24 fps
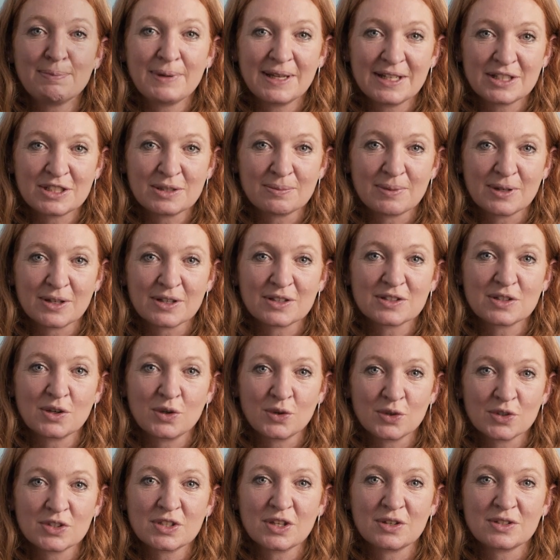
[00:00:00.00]
picture books
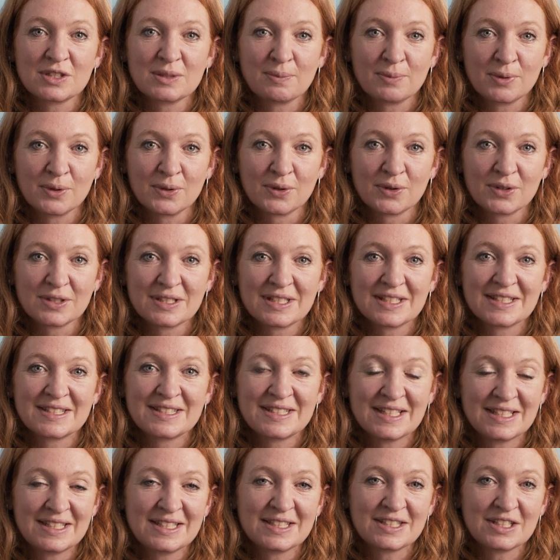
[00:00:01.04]
also support
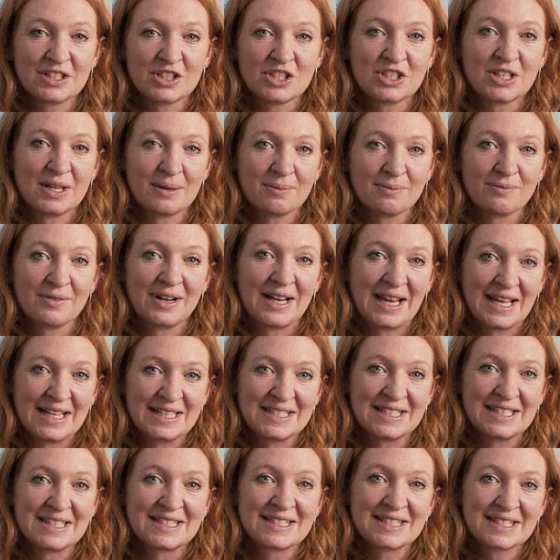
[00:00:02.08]

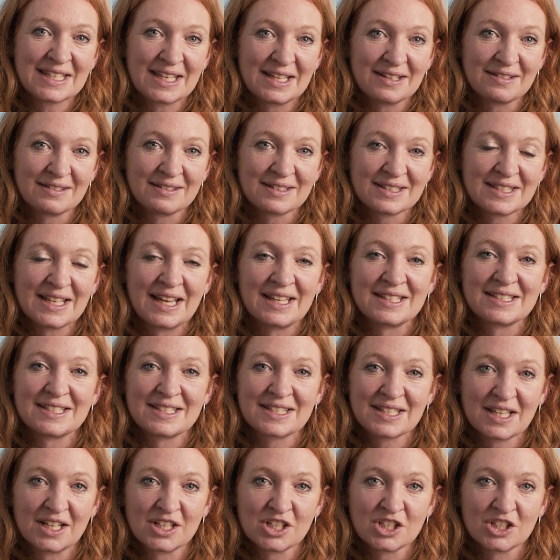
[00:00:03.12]
citizenship-related skills and
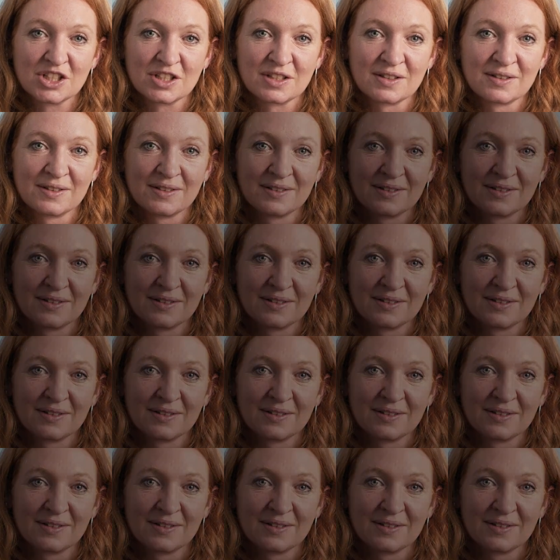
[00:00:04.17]
discussion.